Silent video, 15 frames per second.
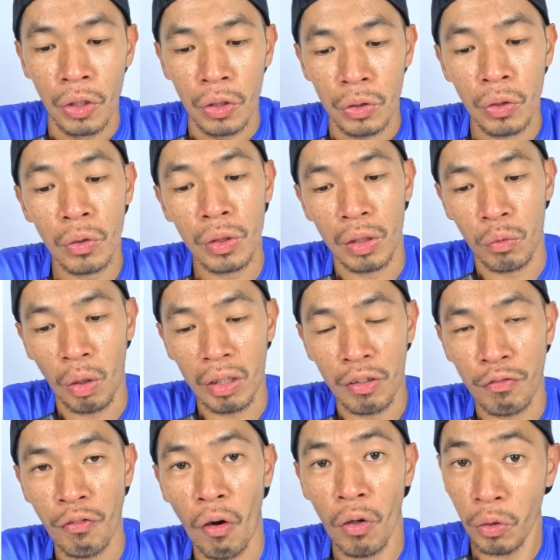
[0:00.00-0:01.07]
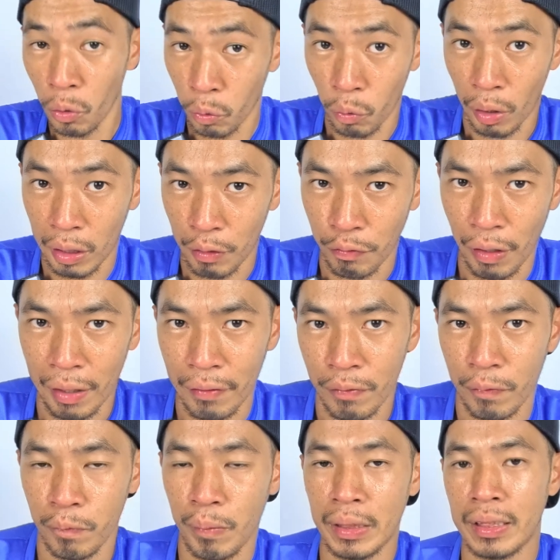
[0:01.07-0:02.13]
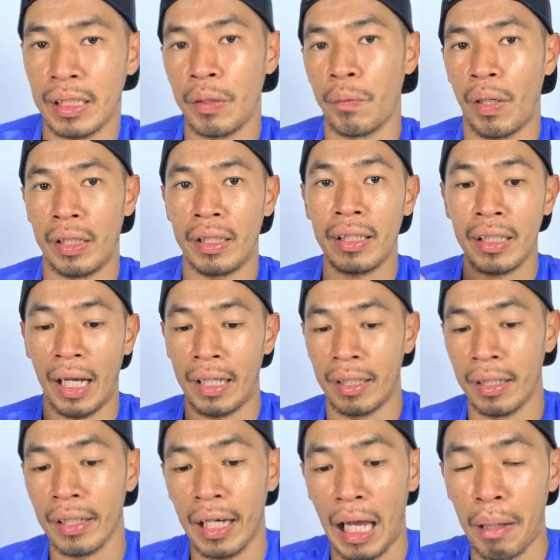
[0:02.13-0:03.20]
So the 24 to 25 basically running at the